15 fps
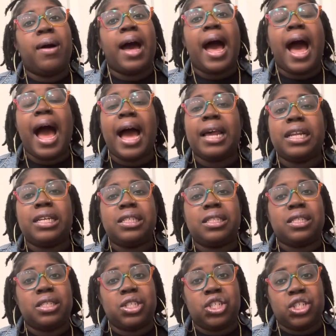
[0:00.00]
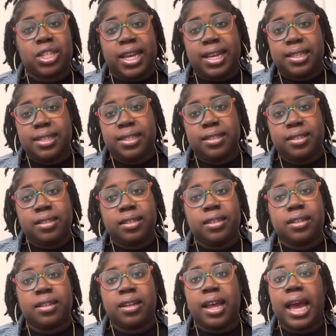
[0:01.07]
highly suggest
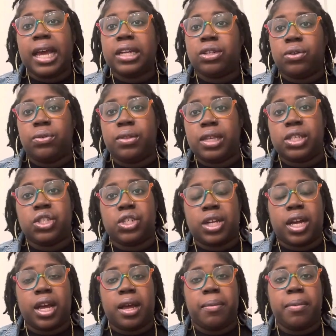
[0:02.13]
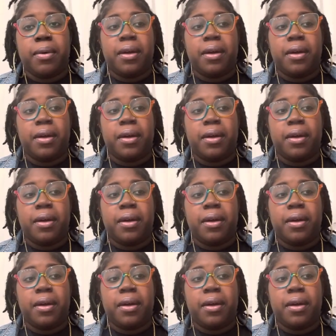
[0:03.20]
not do this job.